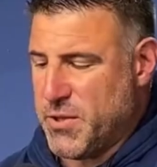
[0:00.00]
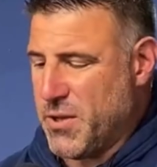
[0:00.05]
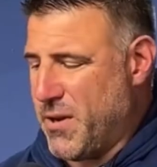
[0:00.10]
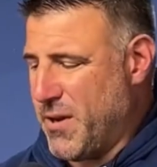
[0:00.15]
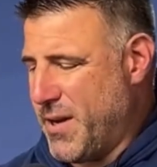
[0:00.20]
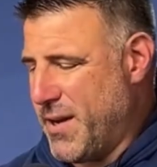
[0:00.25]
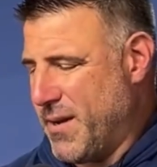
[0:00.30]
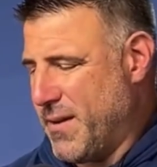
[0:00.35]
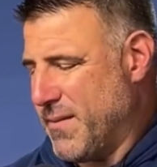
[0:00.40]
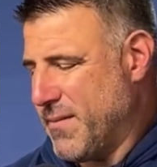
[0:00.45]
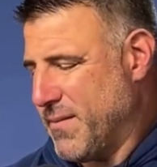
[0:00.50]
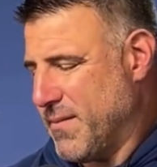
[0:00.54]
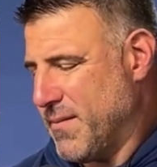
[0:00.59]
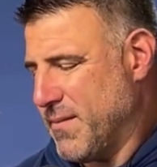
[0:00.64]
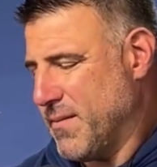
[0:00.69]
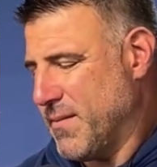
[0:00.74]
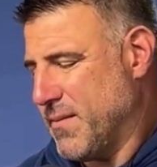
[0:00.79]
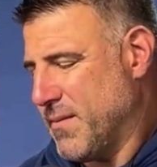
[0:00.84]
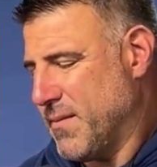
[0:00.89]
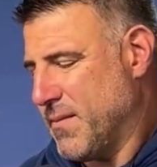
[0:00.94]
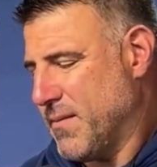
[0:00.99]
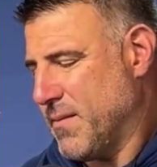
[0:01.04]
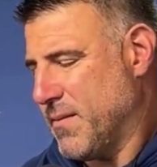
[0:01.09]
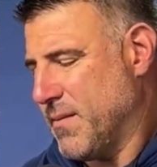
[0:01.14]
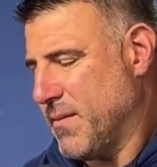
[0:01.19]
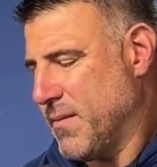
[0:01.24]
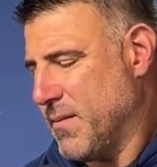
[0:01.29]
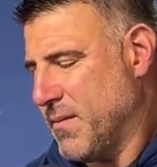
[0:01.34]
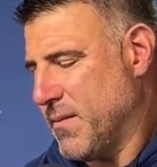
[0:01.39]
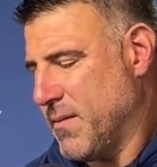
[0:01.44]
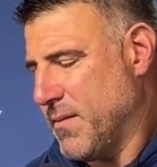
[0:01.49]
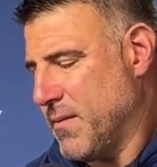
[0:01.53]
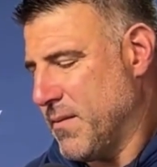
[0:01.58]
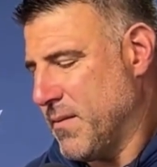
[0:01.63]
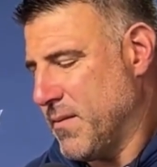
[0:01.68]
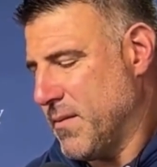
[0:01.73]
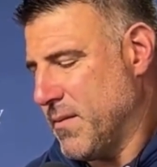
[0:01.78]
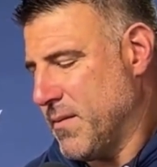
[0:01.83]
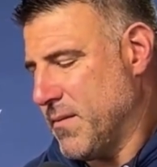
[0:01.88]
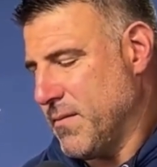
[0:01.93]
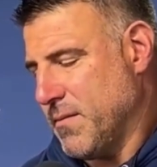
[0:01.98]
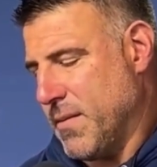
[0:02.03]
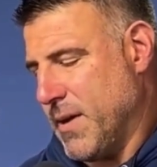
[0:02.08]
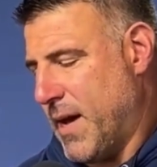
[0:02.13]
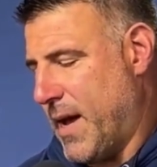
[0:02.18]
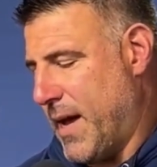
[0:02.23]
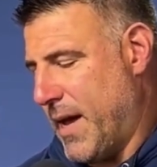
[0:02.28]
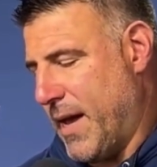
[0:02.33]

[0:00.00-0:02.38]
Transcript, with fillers: Sorry? Does he have allergies? I,